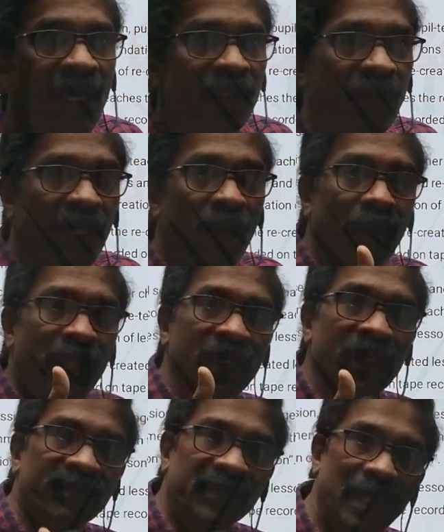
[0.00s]
So according,
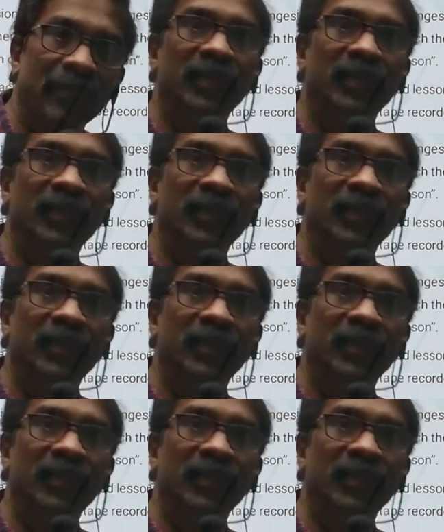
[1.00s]
if some